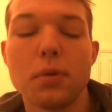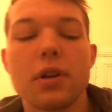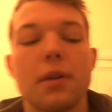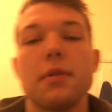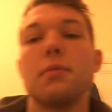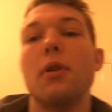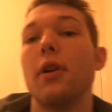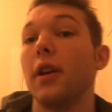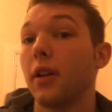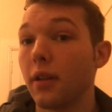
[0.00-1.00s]
woke up this
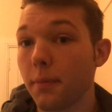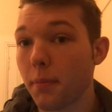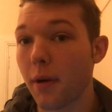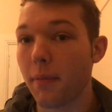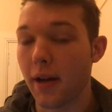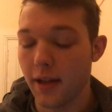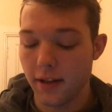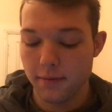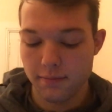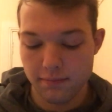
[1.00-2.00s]
morning, but
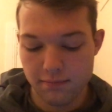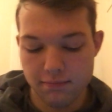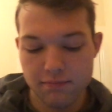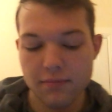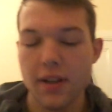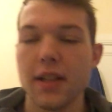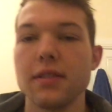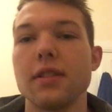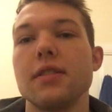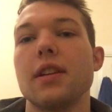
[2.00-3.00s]
my
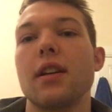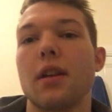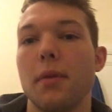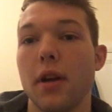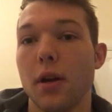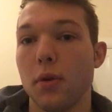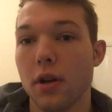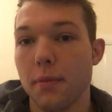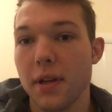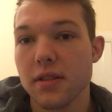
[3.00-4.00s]
insulin set had come out and I
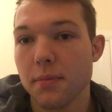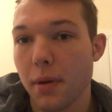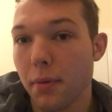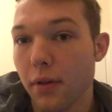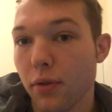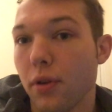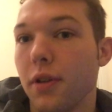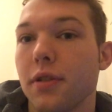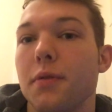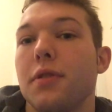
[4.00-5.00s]
woke up with my insulin pump on the
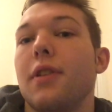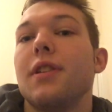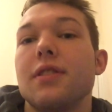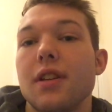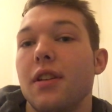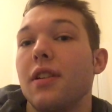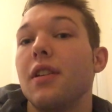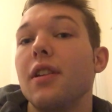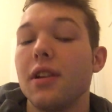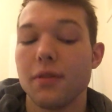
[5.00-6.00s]
floor, so I was out of insulin,
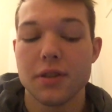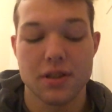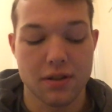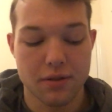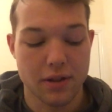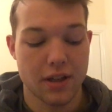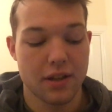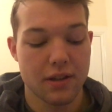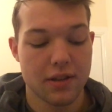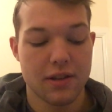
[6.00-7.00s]
which isn't
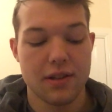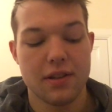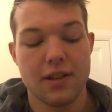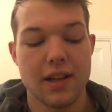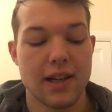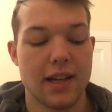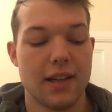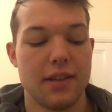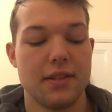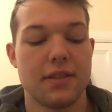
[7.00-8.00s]
great,
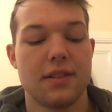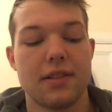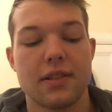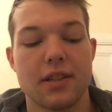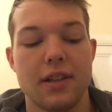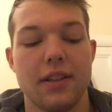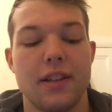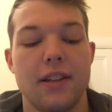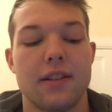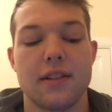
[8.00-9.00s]
and
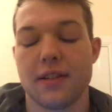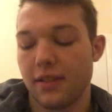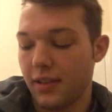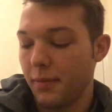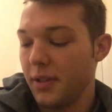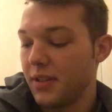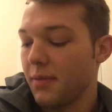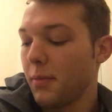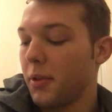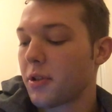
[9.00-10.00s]
currently that means
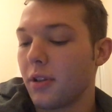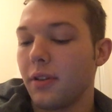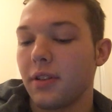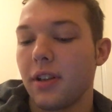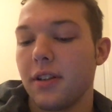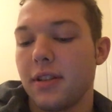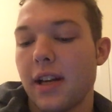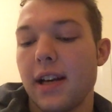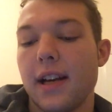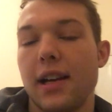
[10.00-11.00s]
that my blood sugars are
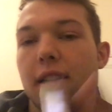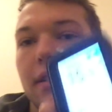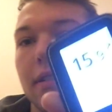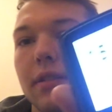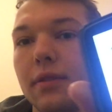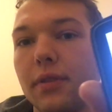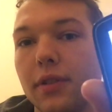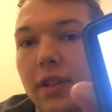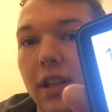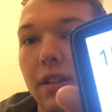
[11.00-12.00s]
sat at
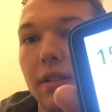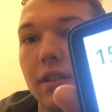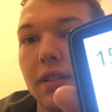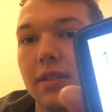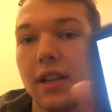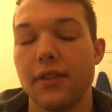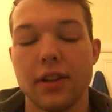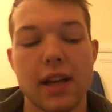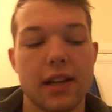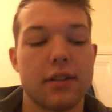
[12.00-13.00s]
15 because I have
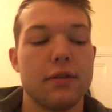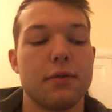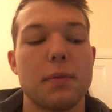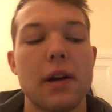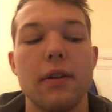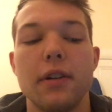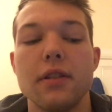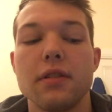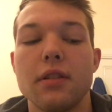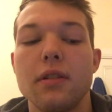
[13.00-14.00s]
a lack of background
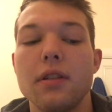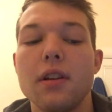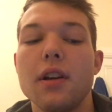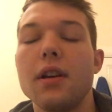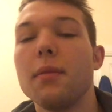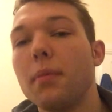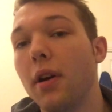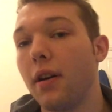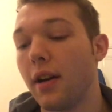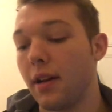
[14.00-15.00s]
insulin,
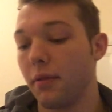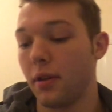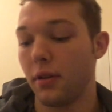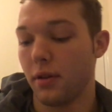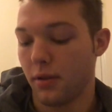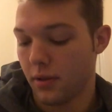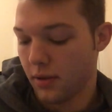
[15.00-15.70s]
but I'm going to